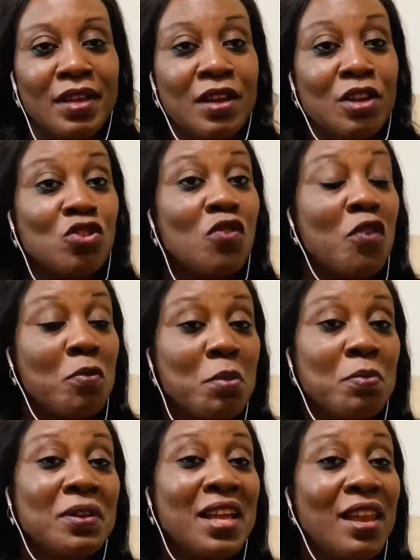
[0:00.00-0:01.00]
So for
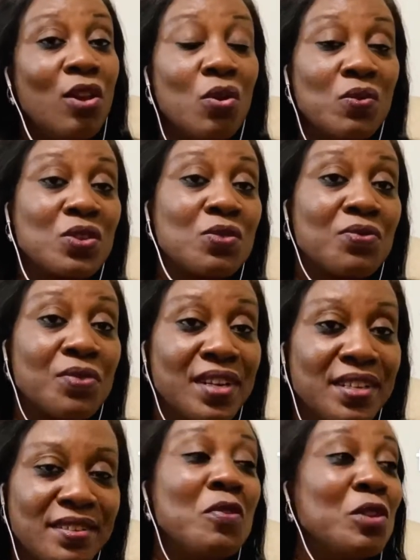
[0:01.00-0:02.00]
people that loves
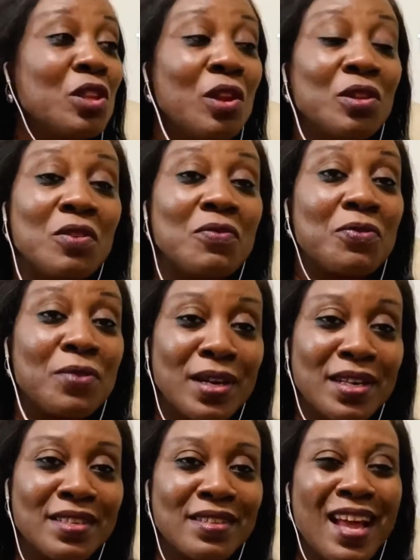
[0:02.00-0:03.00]
friends, with a lot of
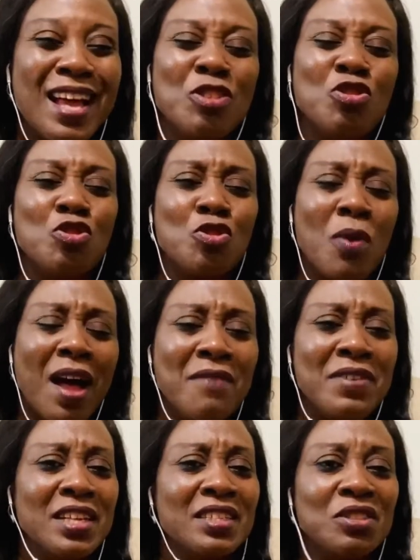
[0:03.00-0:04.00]
friends, and you don't have
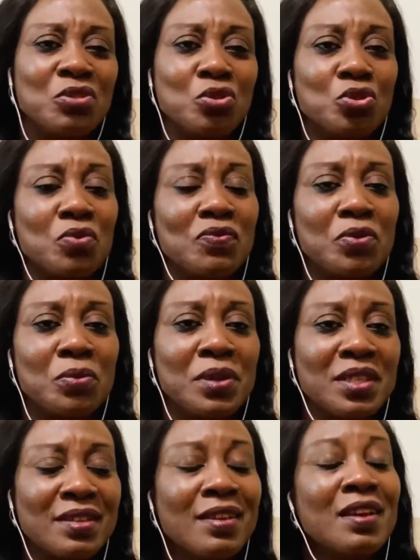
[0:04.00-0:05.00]
anything to show for
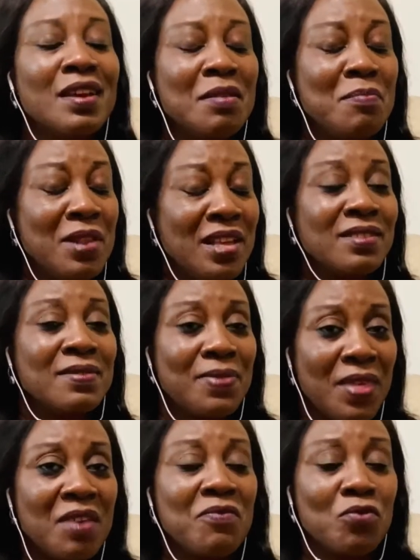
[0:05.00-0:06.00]
it, please
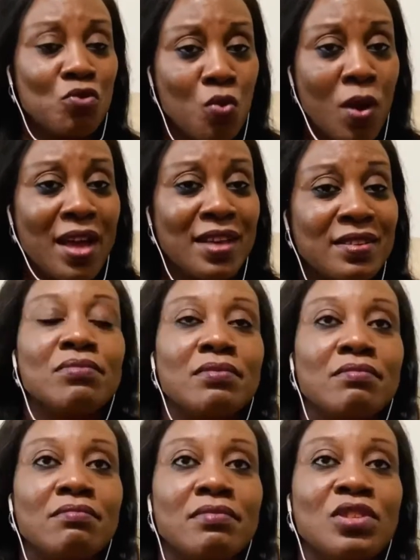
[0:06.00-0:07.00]
think twice.
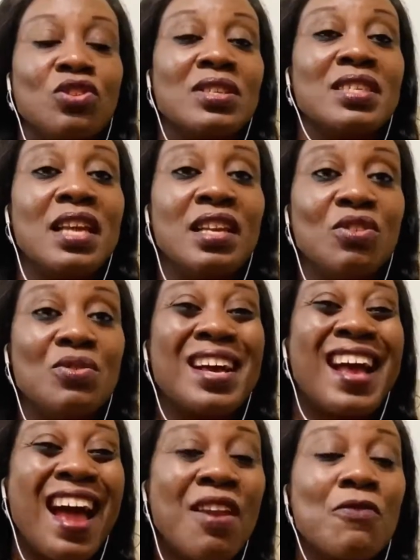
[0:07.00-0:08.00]
Just telling you the
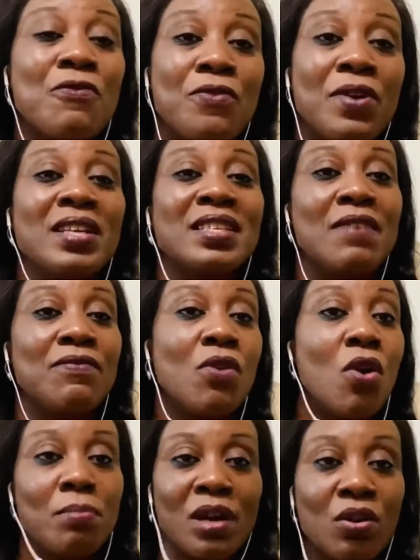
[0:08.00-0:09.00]
kind of friends I've
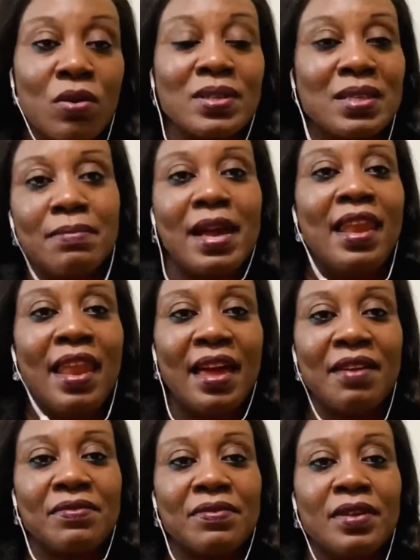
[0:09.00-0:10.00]
come across in my
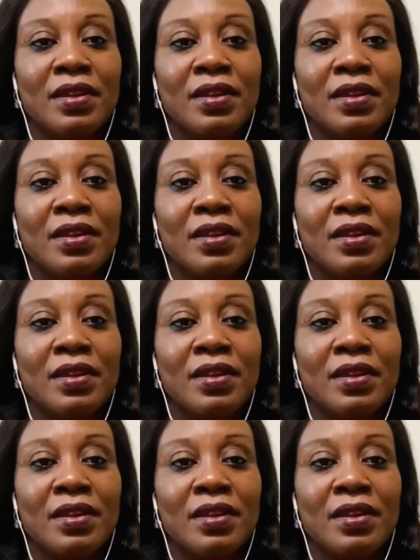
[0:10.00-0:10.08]
life.